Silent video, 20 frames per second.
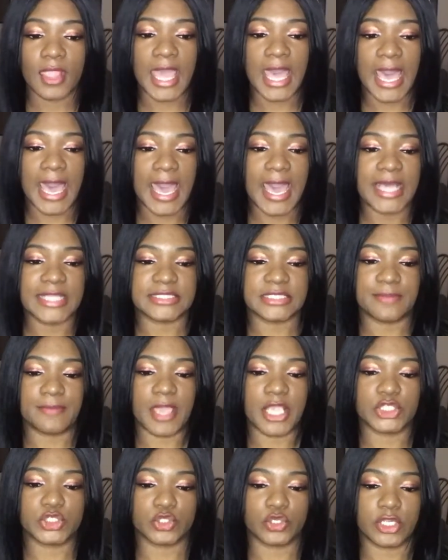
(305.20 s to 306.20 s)
I had to
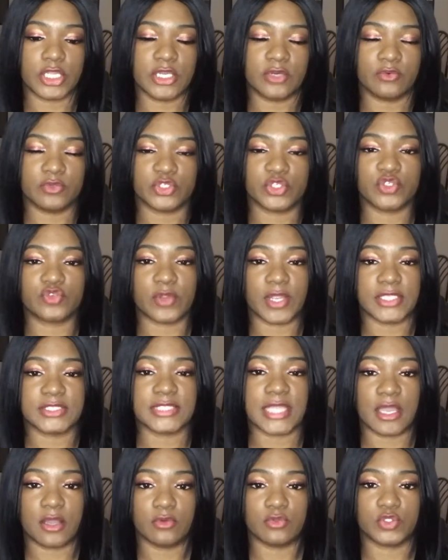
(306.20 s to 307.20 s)
make sure it was
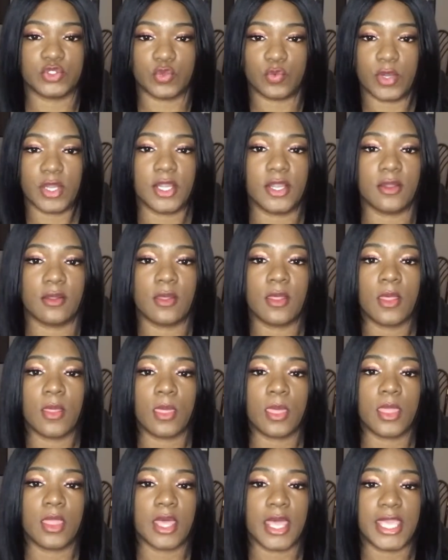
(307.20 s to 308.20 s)
stretched out to where
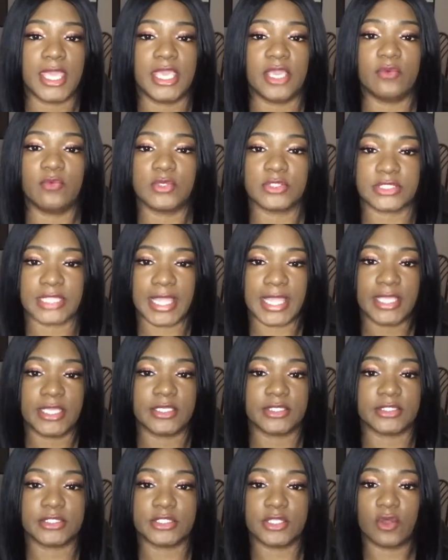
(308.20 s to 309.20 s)
it was
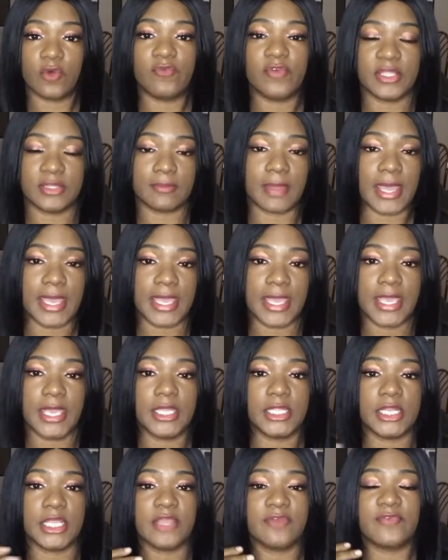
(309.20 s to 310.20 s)
like still fitting my
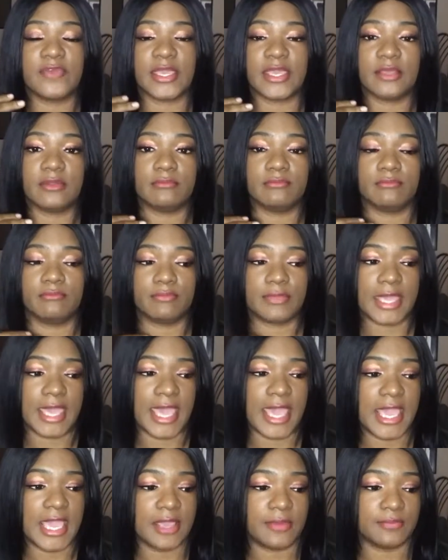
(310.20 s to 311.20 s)
head. It even
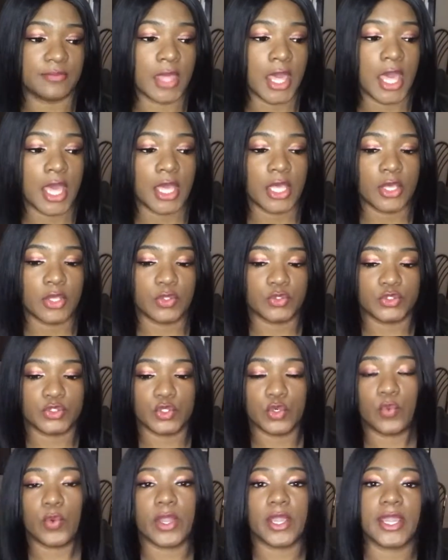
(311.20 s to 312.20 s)
came
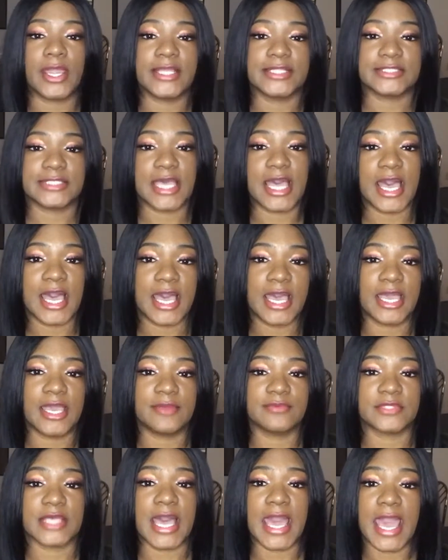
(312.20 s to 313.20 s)
to where at
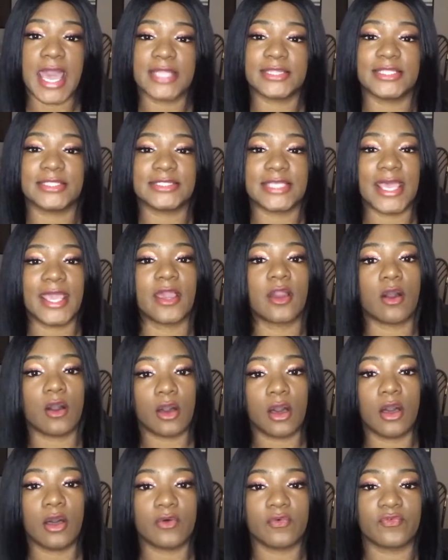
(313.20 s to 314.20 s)
times I had to take
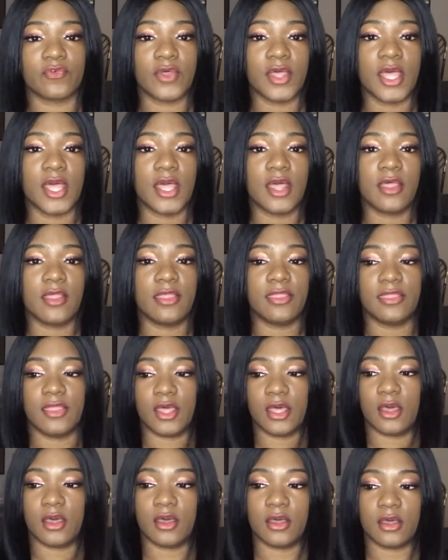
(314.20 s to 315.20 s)
off
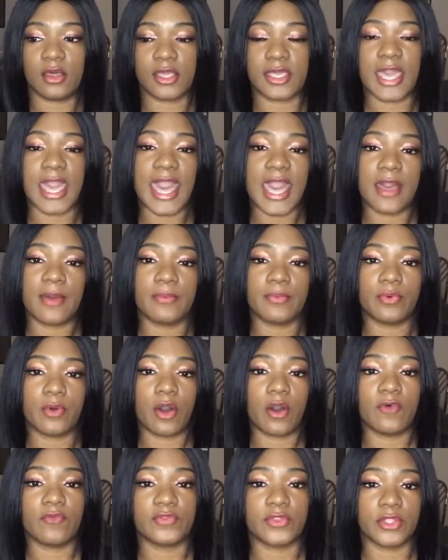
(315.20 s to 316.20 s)
the cap
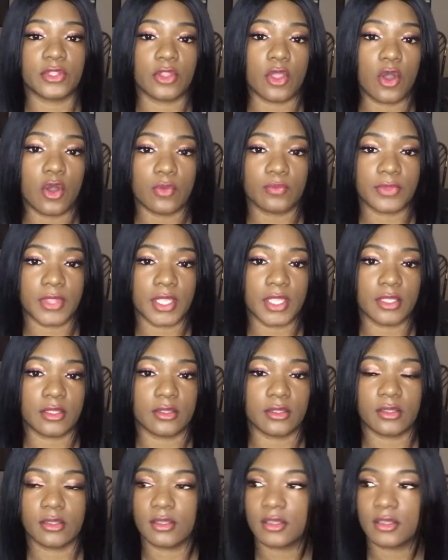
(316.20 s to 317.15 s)
off the dome thing.